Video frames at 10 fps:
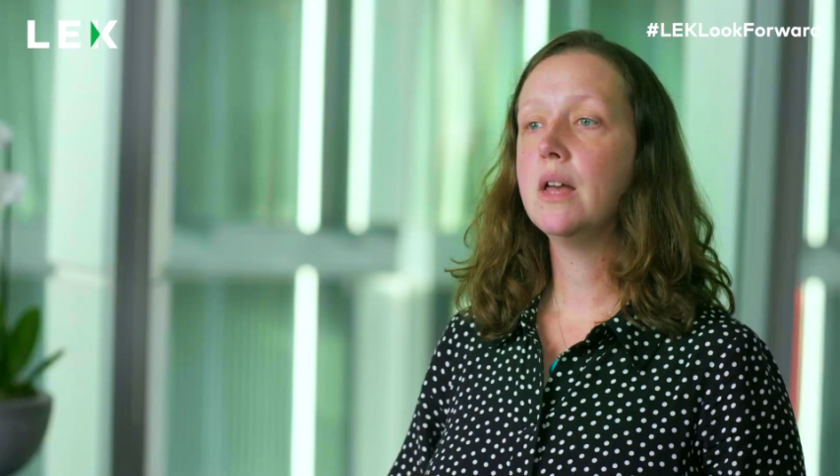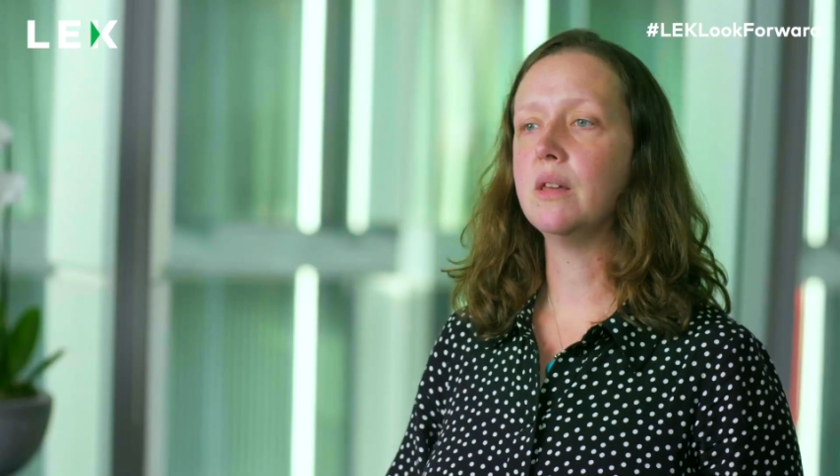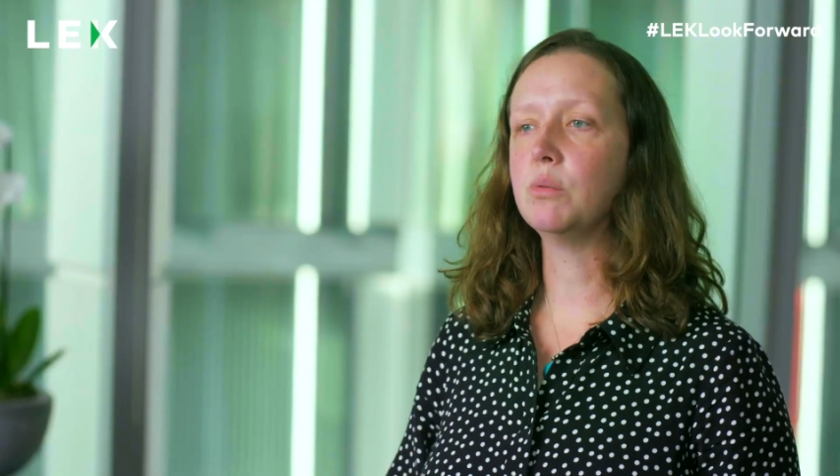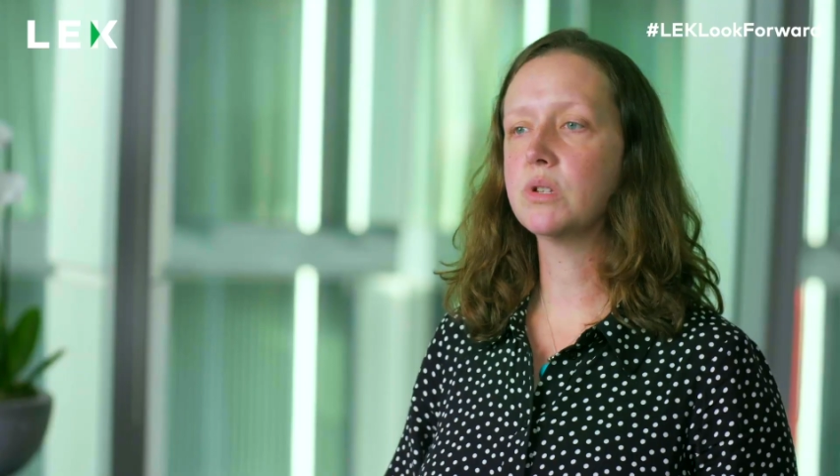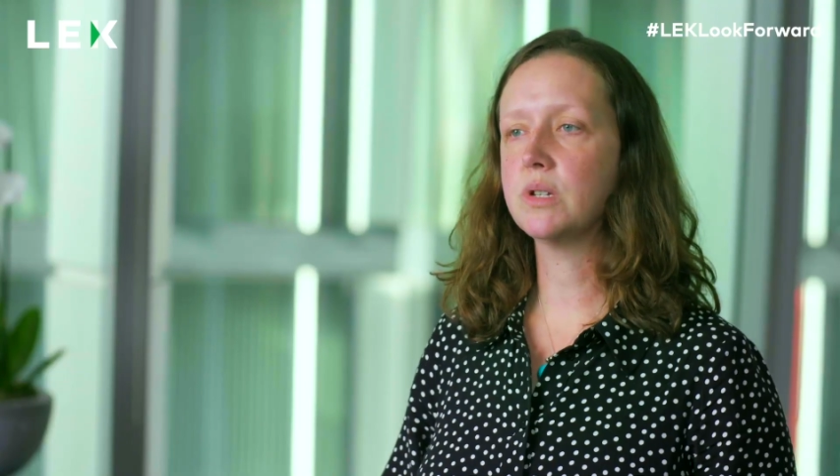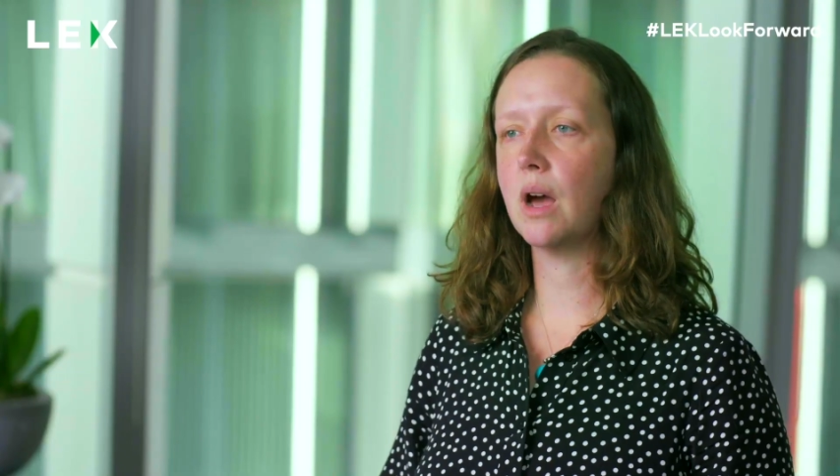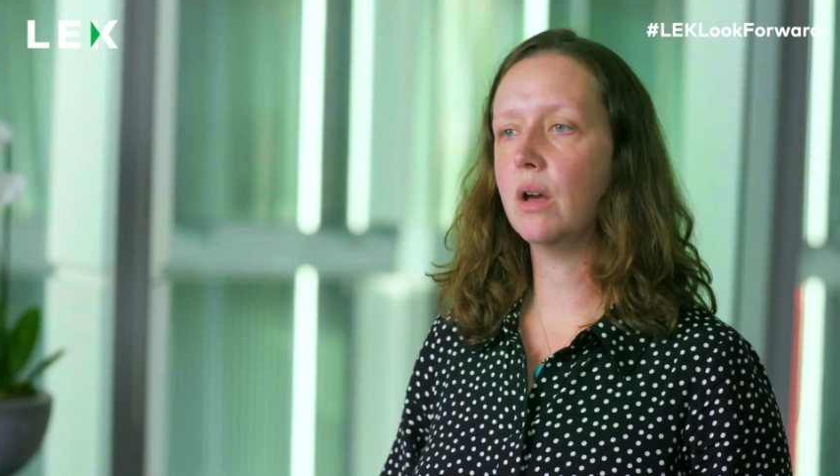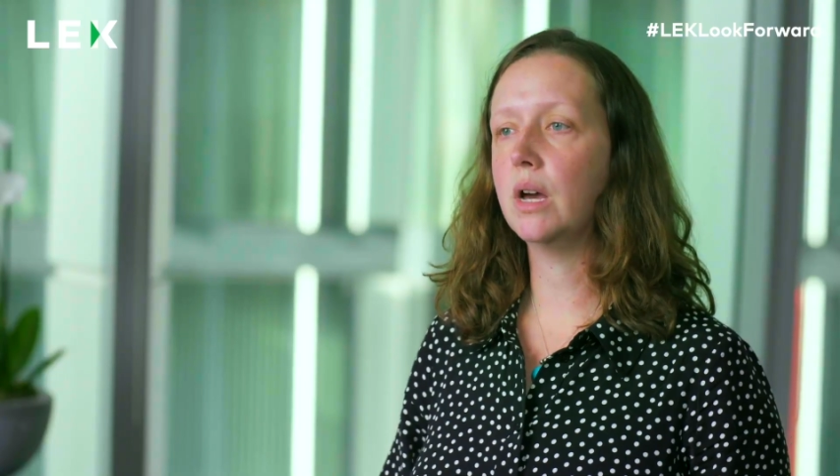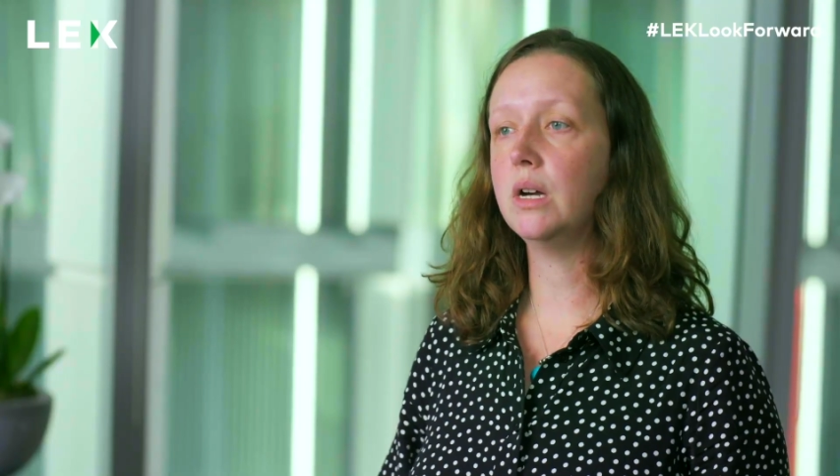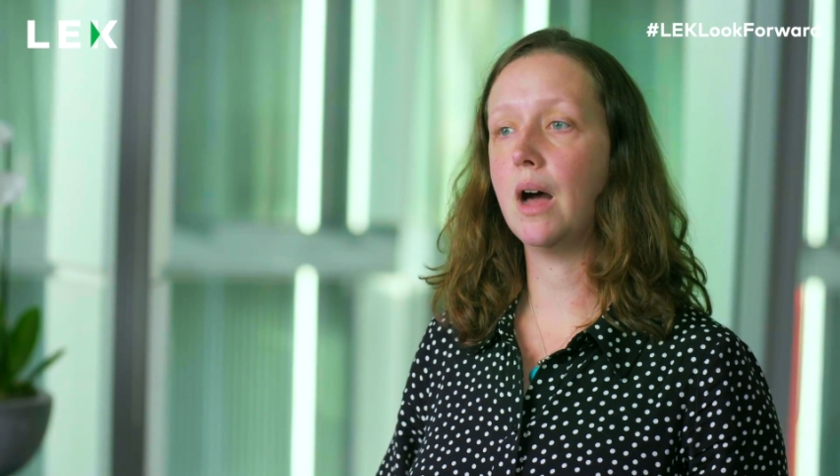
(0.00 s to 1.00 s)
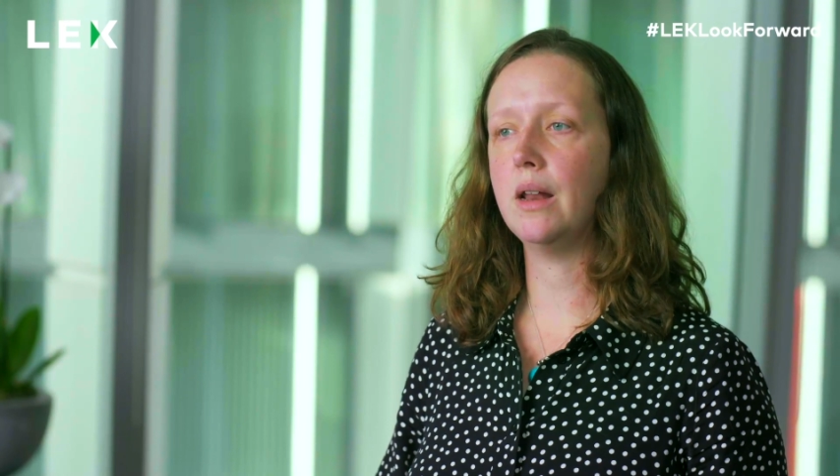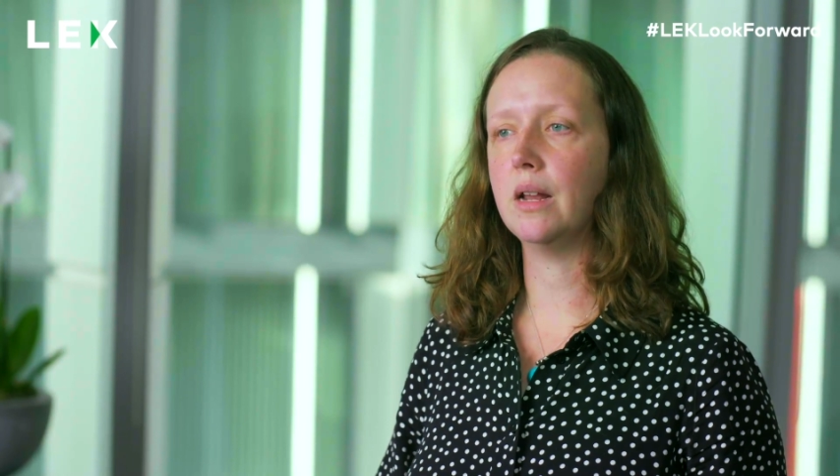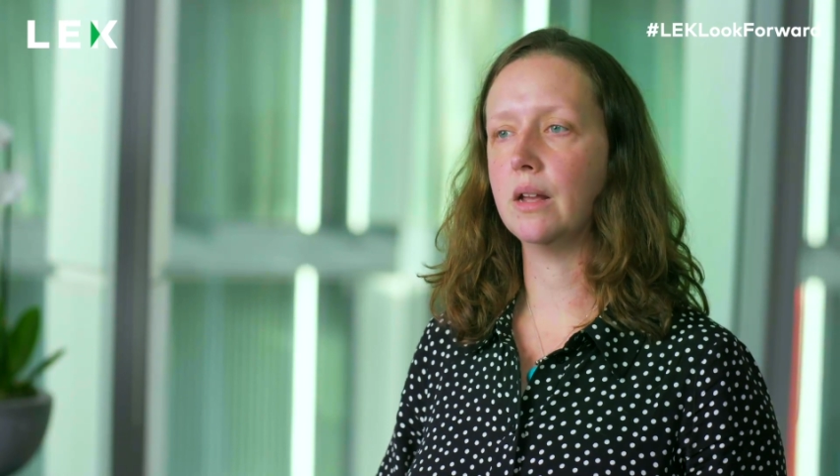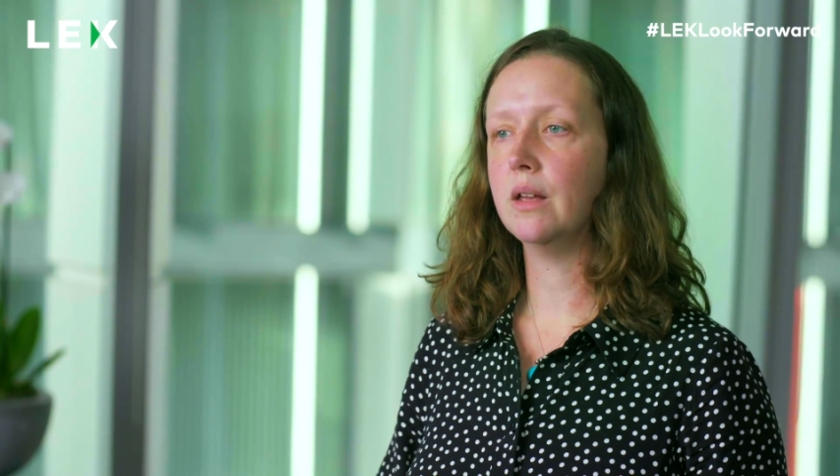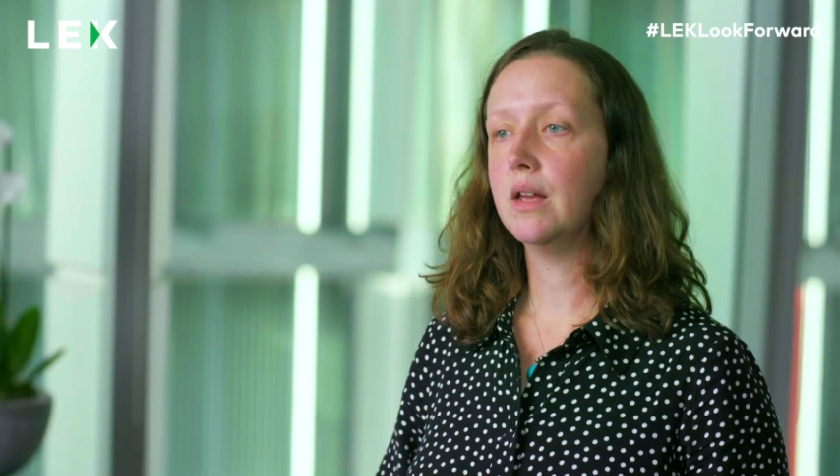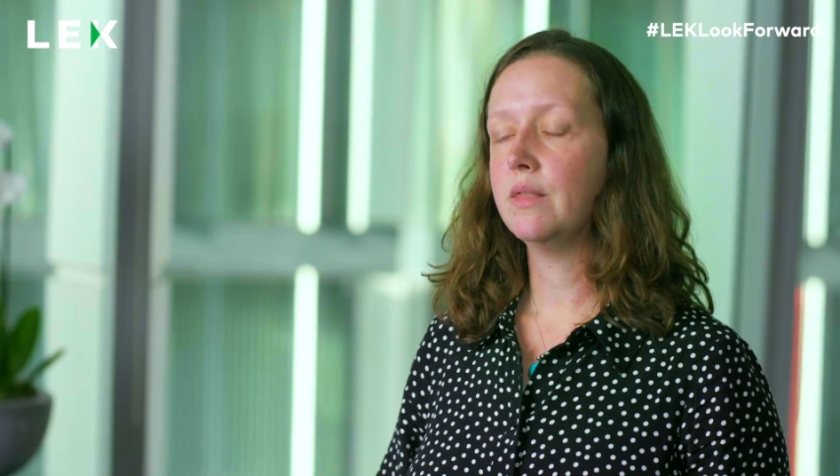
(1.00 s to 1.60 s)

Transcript: they will start aligning